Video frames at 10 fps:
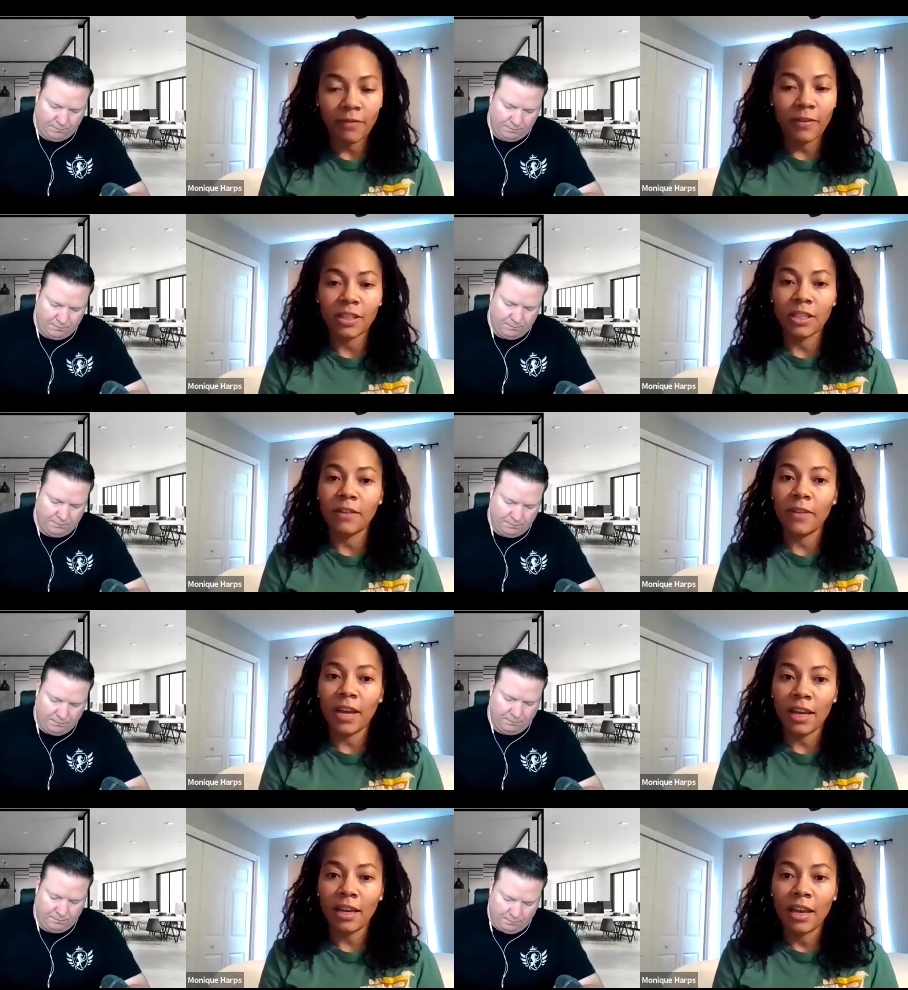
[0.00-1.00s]
Speaker 1: if it's an
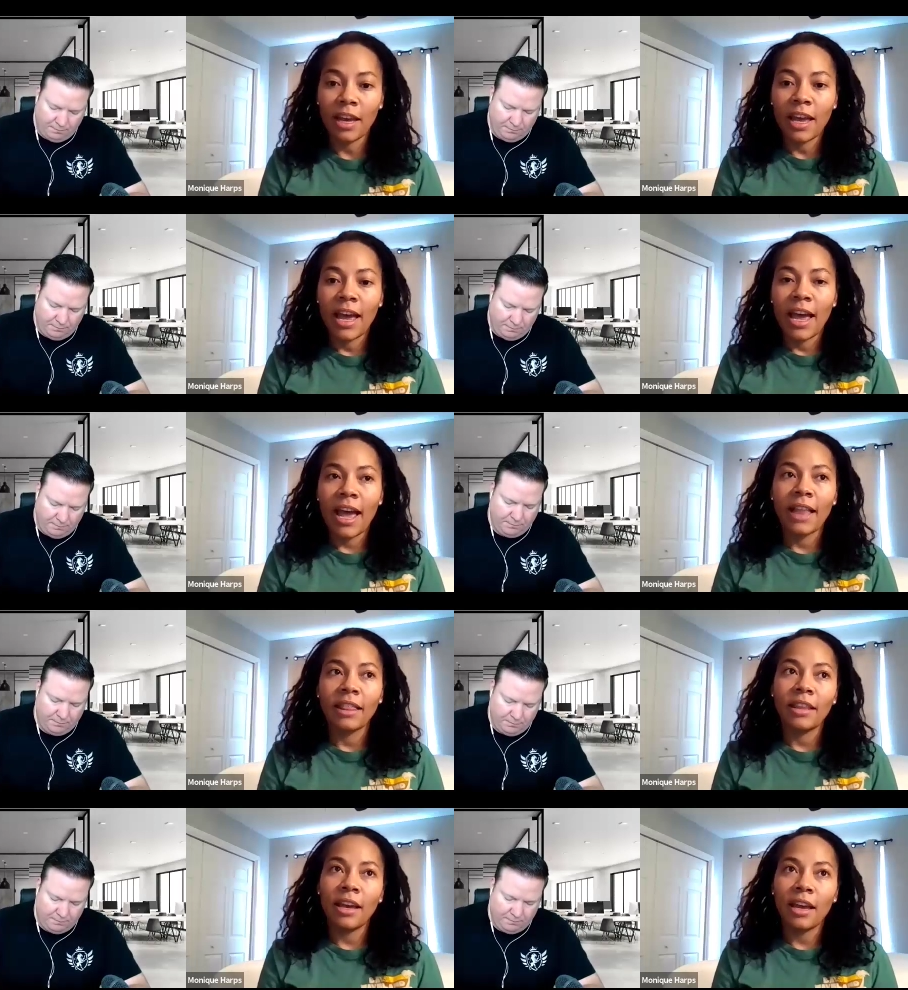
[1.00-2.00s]
event,
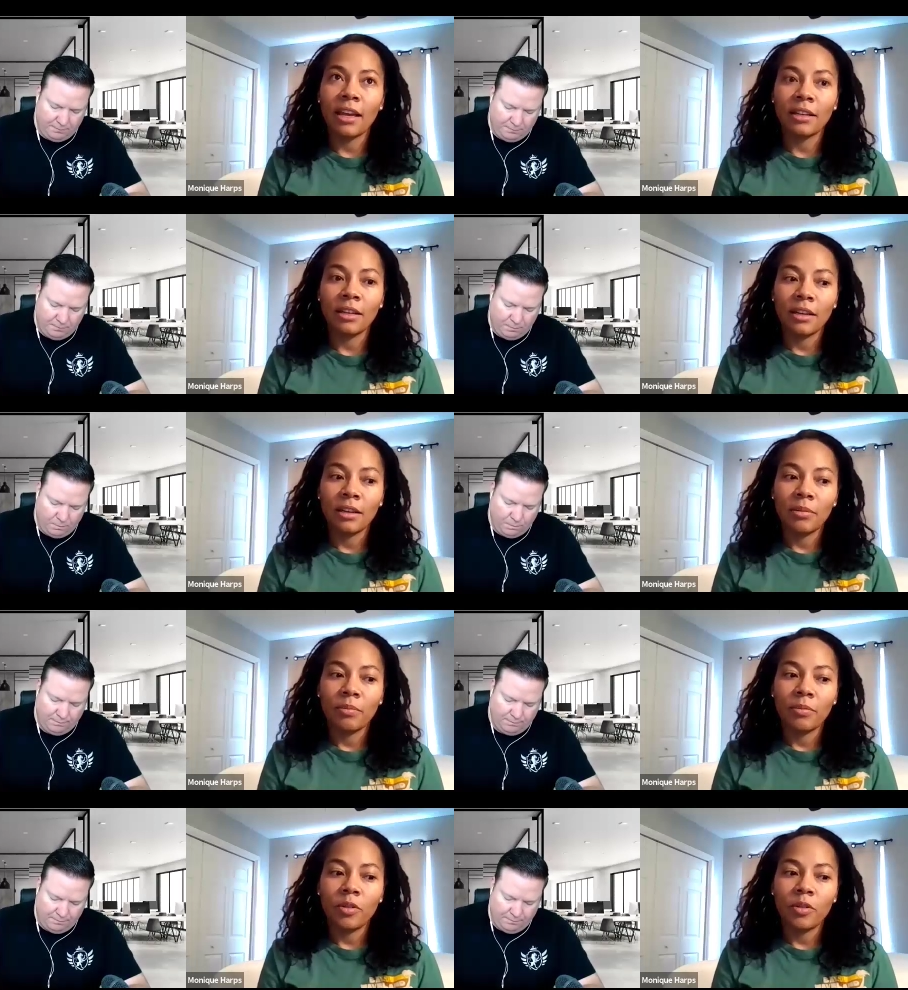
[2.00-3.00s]
and then
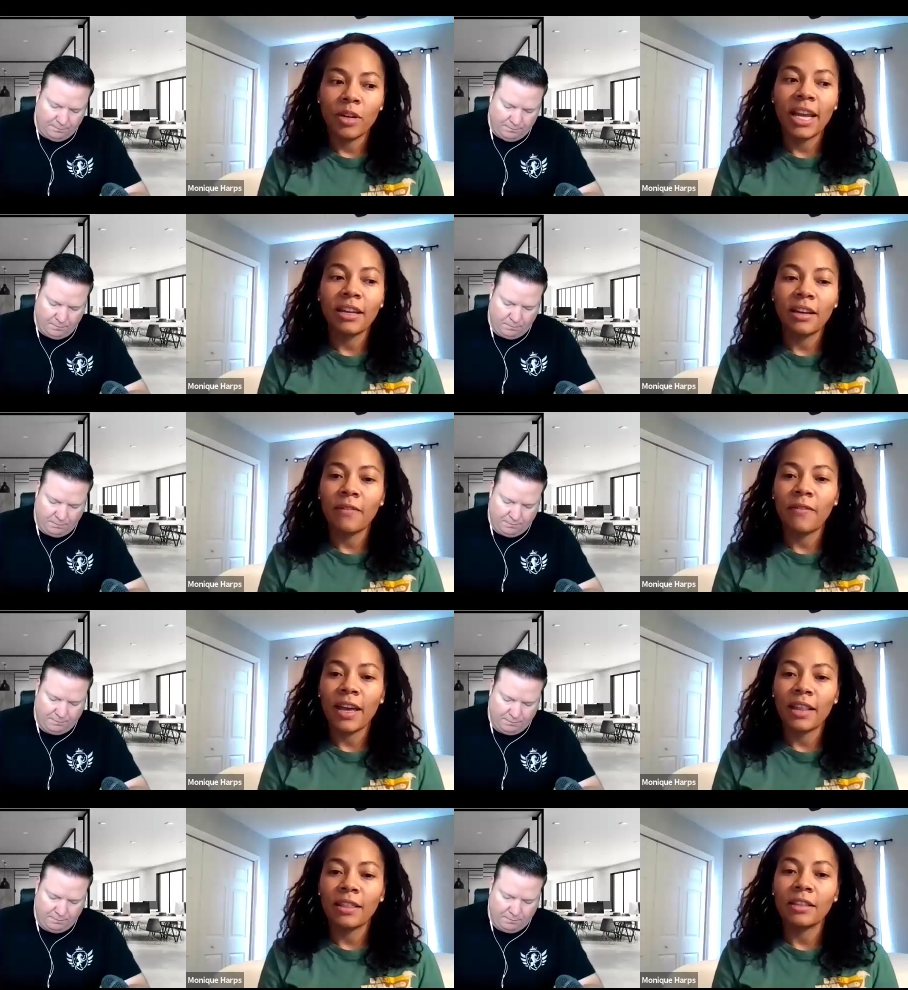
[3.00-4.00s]
create an
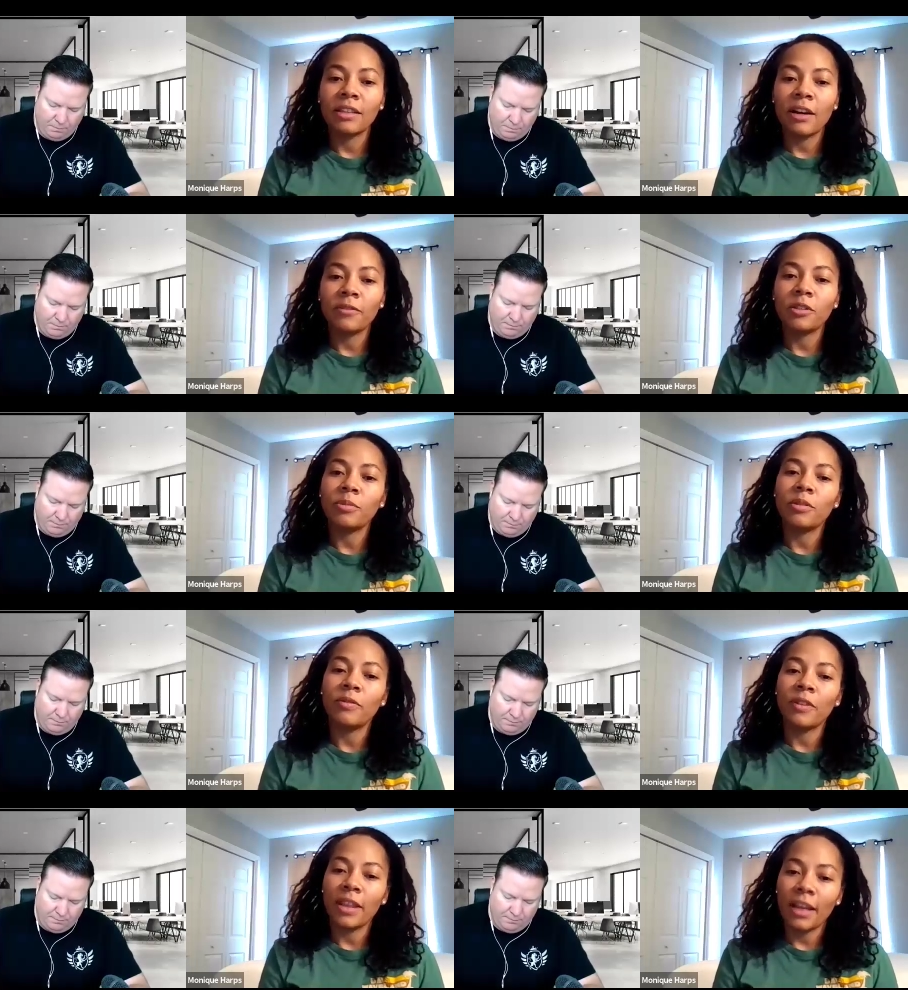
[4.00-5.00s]
event that's comfortable
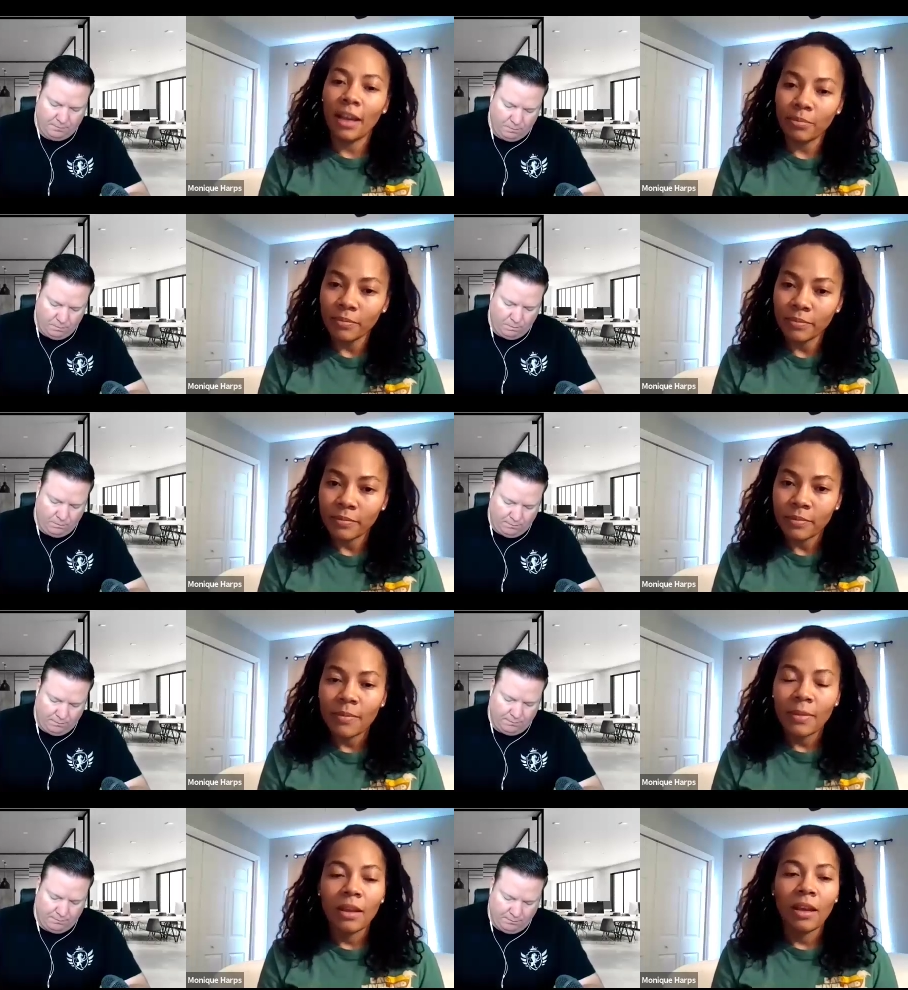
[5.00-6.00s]
for them
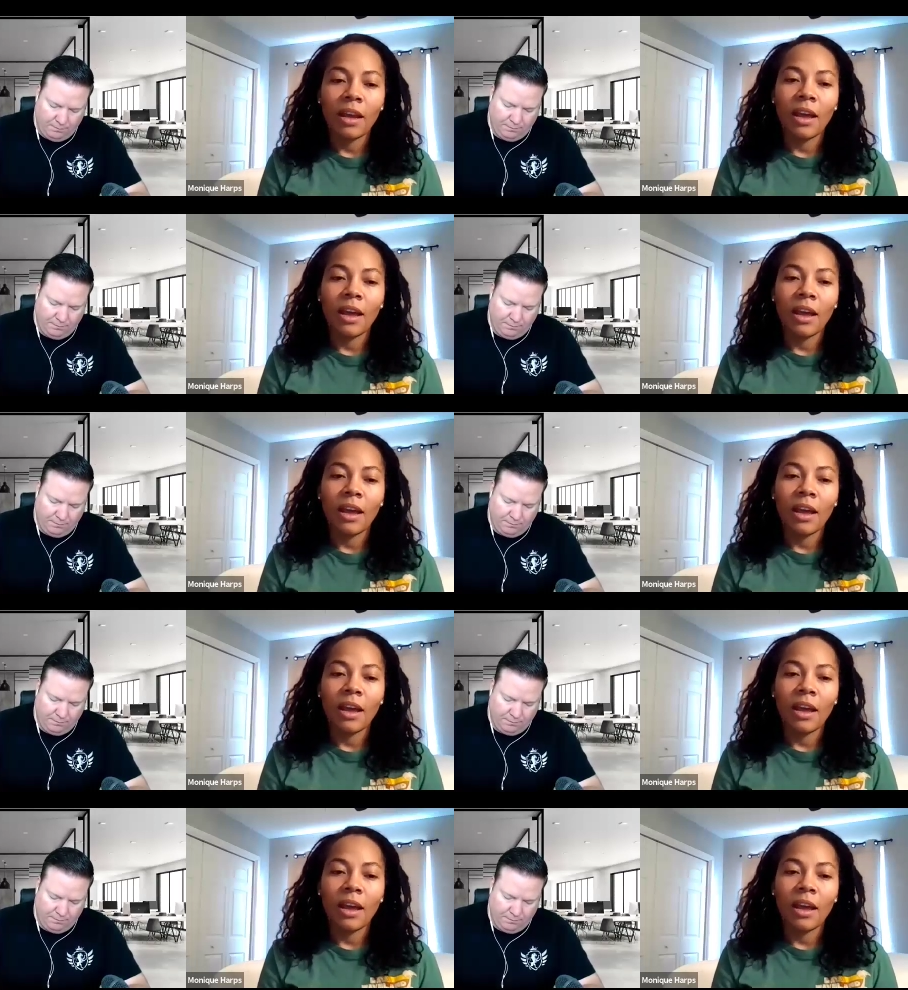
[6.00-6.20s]
mm-hmm.